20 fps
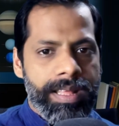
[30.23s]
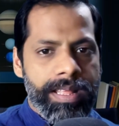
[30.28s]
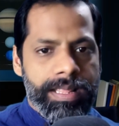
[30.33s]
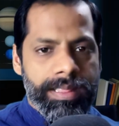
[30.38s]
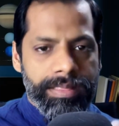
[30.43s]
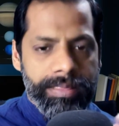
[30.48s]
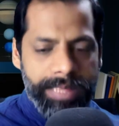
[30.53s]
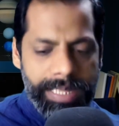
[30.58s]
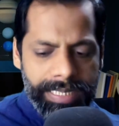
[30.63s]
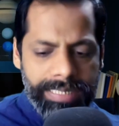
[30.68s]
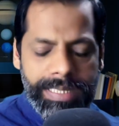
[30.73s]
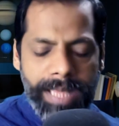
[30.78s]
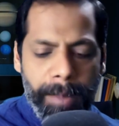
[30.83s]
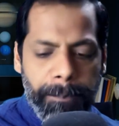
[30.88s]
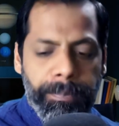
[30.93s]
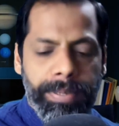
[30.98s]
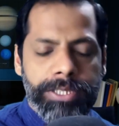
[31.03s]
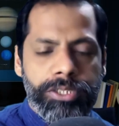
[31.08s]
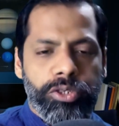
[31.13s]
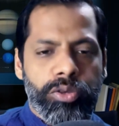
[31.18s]
This
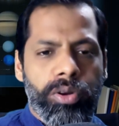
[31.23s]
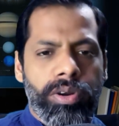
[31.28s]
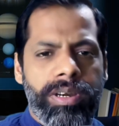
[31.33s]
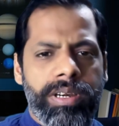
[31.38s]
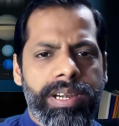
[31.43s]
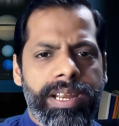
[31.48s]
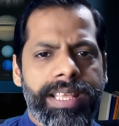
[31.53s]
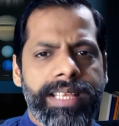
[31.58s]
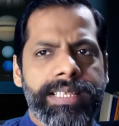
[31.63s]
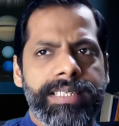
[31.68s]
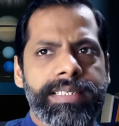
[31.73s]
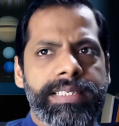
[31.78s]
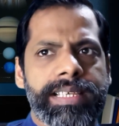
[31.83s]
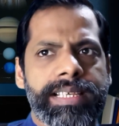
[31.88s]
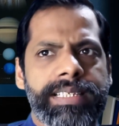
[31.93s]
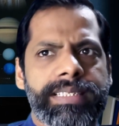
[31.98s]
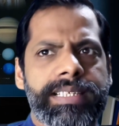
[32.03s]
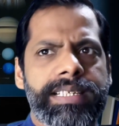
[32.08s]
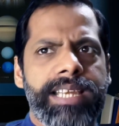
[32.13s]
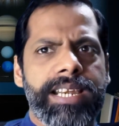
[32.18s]
episode
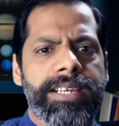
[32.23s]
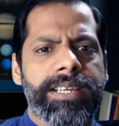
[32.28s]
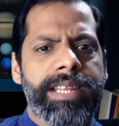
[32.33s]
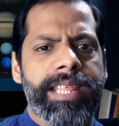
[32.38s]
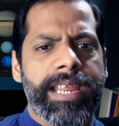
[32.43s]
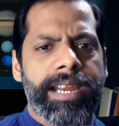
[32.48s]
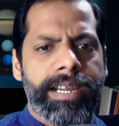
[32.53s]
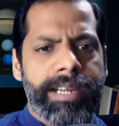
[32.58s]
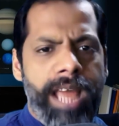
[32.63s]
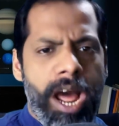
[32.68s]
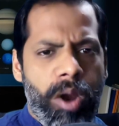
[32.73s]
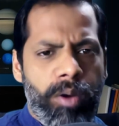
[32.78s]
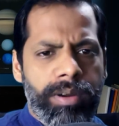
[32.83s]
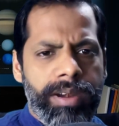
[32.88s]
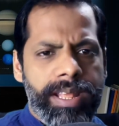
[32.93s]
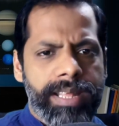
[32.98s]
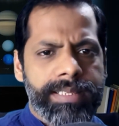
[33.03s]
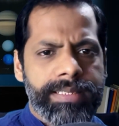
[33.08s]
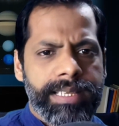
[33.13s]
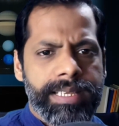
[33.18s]
isn't a
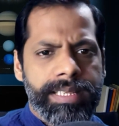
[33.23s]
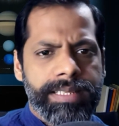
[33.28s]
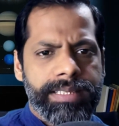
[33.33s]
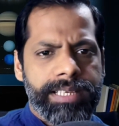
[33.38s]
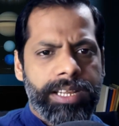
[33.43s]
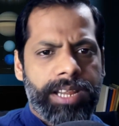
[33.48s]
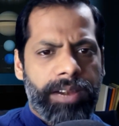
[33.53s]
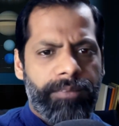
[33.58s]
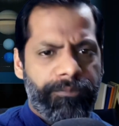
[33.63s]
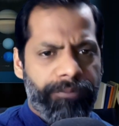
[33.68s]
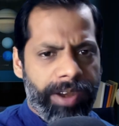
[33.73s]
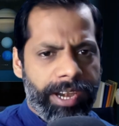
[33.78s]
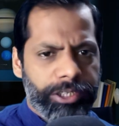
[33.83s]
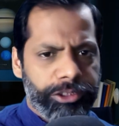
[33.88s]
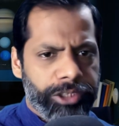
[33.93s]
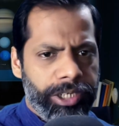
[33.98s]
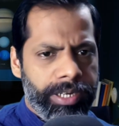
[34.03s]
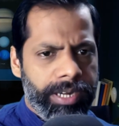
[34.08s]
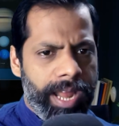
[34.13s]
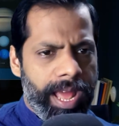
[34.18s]
teardown, it's a
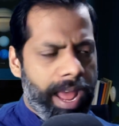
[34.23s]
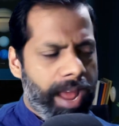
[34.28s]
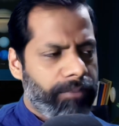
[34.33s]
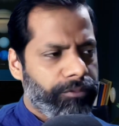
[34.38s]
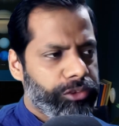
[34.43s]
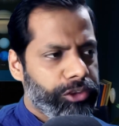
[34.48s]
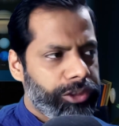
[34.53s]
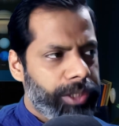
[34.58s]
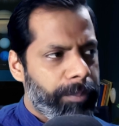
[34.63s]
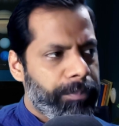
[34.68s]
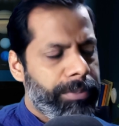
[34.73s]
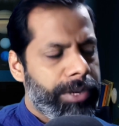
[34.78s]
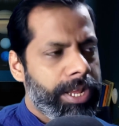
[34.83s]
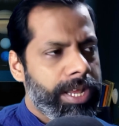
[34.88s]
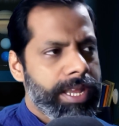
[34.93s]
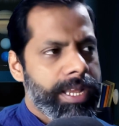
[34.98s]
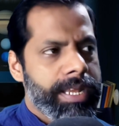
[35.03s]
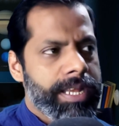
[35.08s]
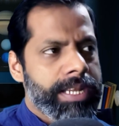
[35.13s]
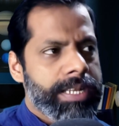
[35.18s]
confession. I have shipped
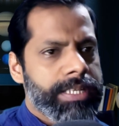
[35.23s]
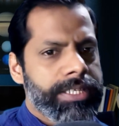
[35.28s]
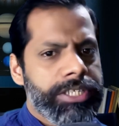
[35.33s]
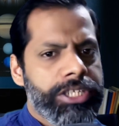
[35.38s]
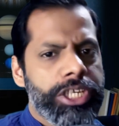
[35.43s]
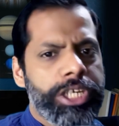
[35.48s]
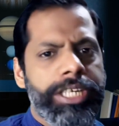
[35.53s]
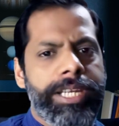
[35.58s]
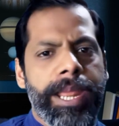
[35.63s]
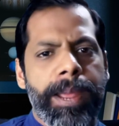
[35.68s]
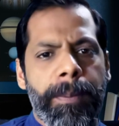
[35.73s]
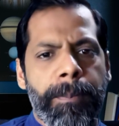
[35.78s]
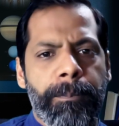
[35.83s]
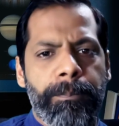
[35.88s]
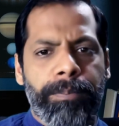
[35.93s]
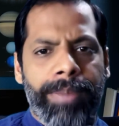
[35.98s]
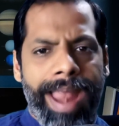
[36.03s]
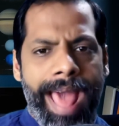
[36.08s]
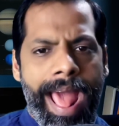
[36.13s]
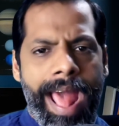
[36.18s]

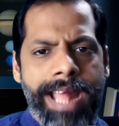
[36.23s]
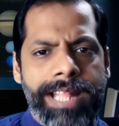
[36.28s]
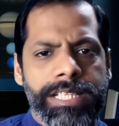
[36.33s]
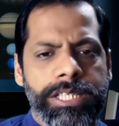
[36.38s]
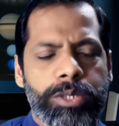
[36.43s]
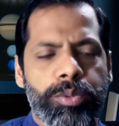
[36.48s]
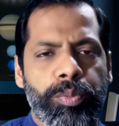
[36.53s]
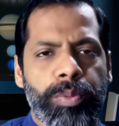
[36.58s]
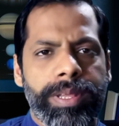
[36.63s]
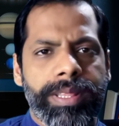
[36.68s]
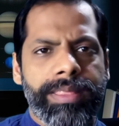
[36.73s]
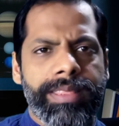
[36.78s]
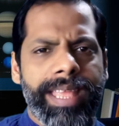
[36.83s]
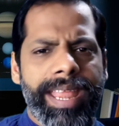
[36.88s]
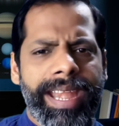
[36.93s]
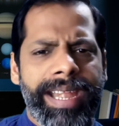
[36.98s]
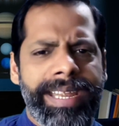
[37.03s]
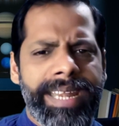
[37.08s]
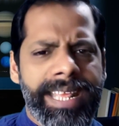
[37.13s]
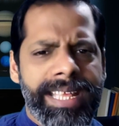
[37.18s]
GTM plans with
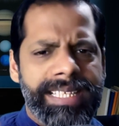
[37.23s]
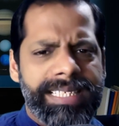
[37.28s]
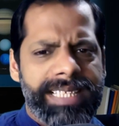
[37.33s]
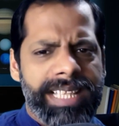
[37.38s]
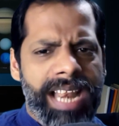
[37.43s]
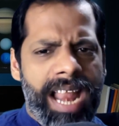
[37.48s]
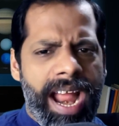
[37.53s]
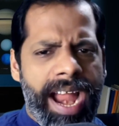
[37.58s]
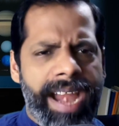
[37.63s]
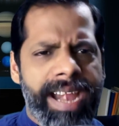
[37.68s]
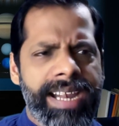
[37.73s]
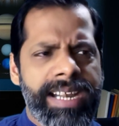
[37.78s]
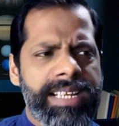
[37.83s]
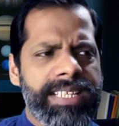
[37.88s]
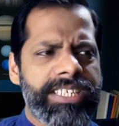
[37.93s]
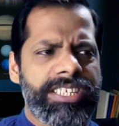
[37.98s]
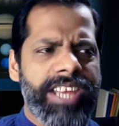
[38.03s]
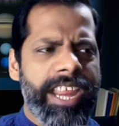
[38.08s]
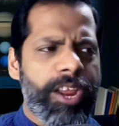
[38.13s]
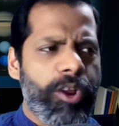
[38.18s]
80
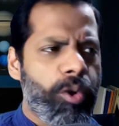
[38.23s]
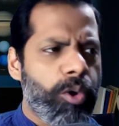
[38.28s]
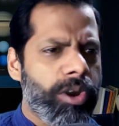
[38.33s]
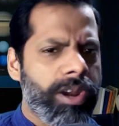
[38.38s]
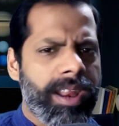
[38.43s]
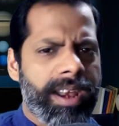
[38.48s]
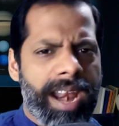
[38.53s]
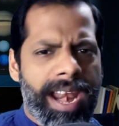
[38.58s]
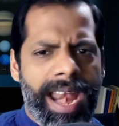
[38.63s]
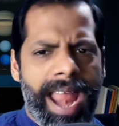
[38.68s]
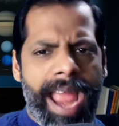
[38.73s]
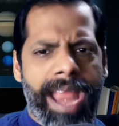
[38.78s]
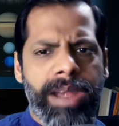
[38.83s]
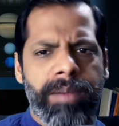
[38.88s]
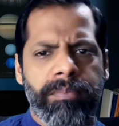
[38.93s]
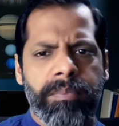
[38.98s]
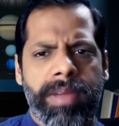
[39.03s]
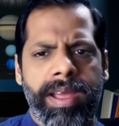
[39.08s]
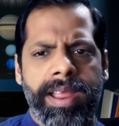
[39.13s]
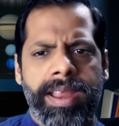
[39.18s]
slides, stakeholder
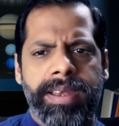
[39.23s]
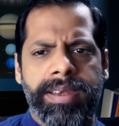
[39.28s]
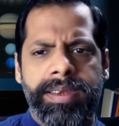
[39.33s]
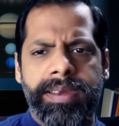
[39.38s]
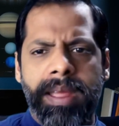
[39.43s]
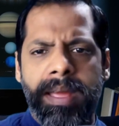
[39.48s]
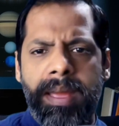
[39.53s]
alignment,